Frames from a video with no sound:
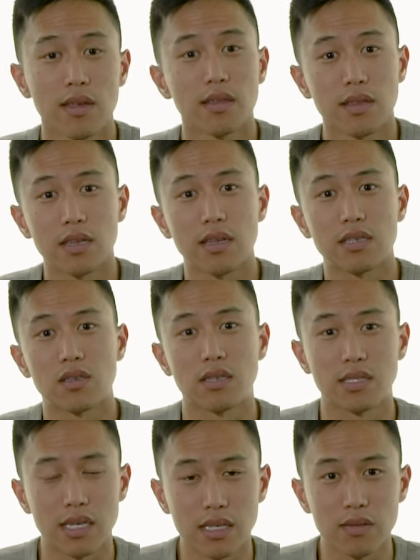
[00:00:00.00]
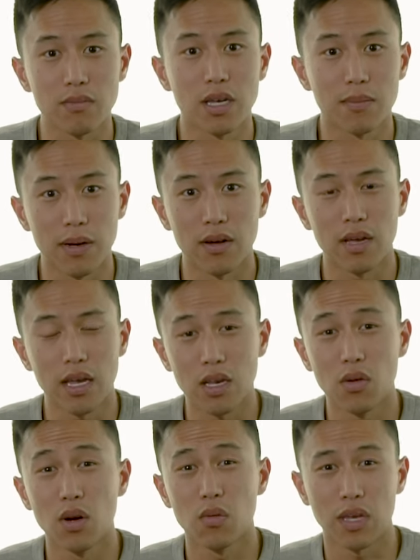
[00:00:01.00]
Then they start telling me about, hey, you
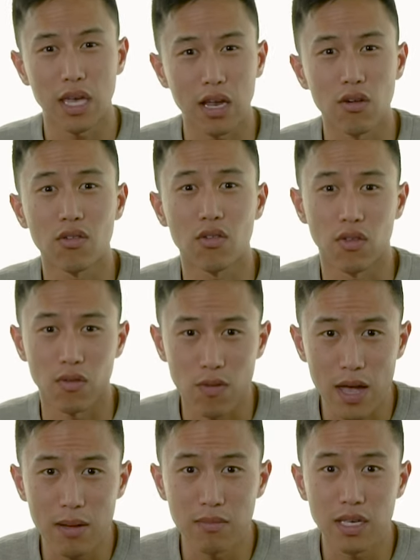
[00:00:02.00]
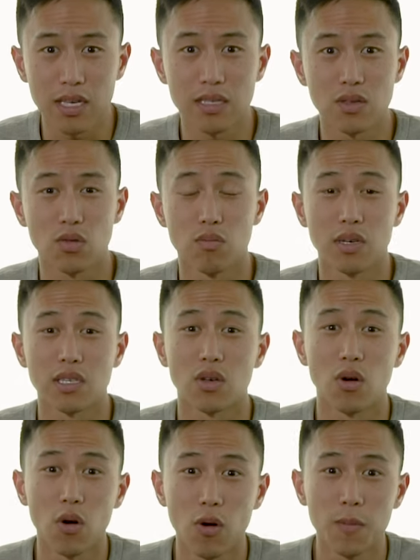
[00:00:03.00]
know what? We cater to the families who miss
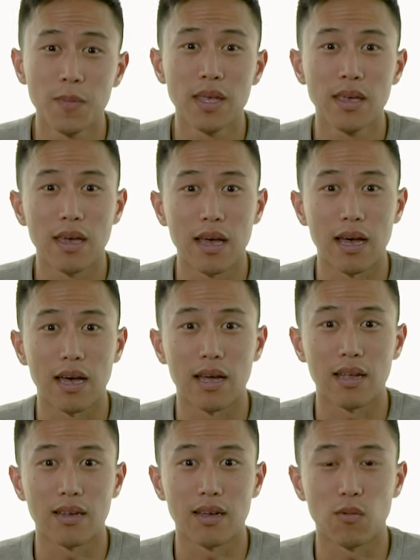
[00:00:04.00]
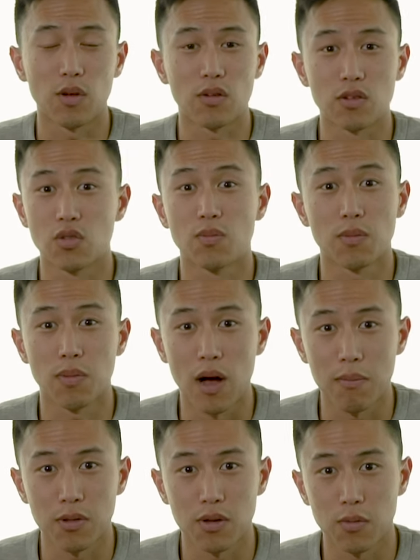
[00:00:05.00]
home, and we were super
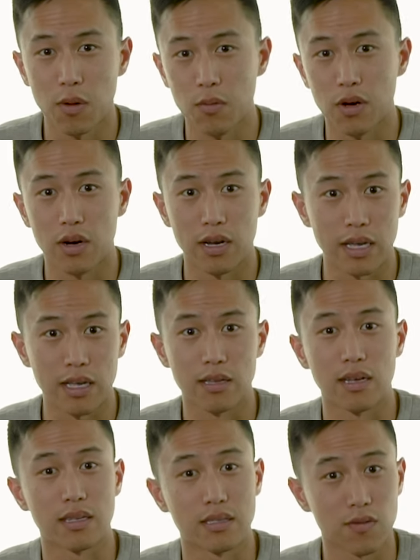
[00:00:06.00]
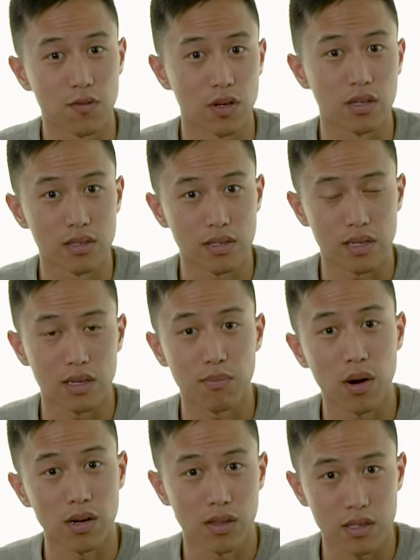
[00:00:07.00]
popular when we were in a different
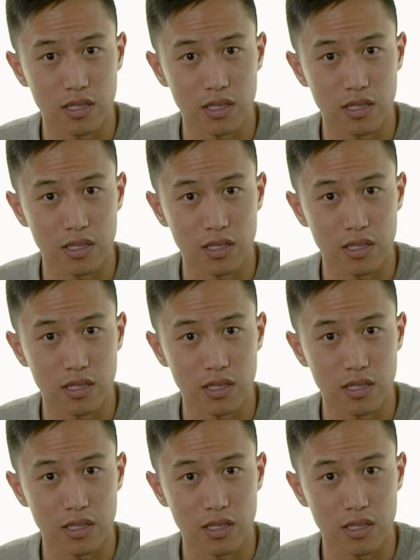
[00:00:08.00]
part of the